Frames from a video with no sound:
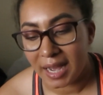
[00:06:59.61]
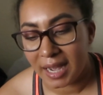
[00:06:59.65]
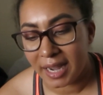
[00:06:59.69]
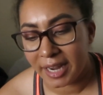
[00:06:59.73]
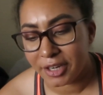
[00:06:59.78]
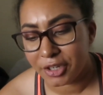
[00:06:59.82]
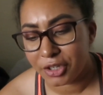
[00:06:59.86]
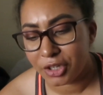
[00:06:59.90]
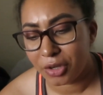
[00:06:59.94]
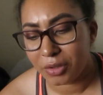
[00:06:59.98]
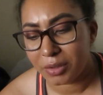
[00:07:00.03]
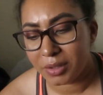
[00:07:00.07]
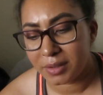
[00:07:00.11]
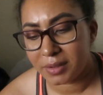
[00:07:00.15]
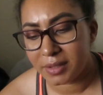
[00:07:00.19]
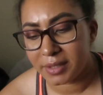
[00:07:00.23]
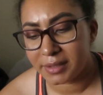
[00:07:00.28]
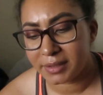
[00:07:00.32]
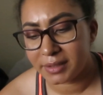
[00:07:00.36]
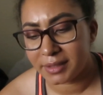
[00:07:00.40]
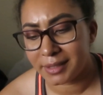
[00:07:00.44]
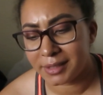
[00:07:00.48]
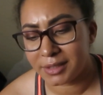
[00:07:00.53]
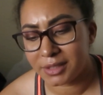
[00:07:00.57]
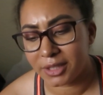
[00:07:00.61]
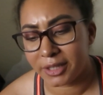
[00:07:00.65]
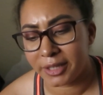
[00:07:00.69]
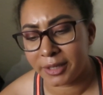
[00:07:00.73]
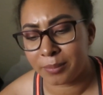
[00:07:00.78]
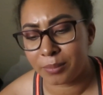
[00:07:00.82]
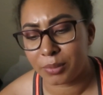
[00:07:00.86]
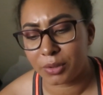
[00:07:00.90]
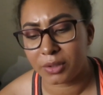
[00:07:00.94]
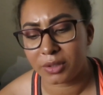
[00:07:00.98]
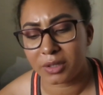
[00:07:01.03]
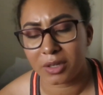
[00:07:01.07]
I know that this is
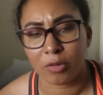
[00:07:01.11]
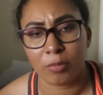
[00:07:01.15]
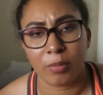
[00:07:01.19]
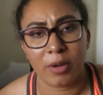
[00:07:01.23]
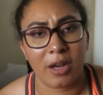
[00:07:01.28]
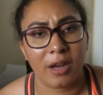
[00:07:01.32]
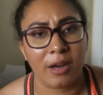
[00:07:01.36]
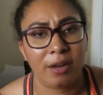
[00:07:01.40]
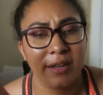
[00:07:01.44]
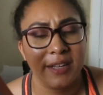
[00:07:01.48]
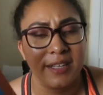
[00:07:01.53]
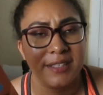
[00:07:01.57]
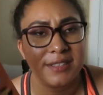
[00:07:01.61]
a book about,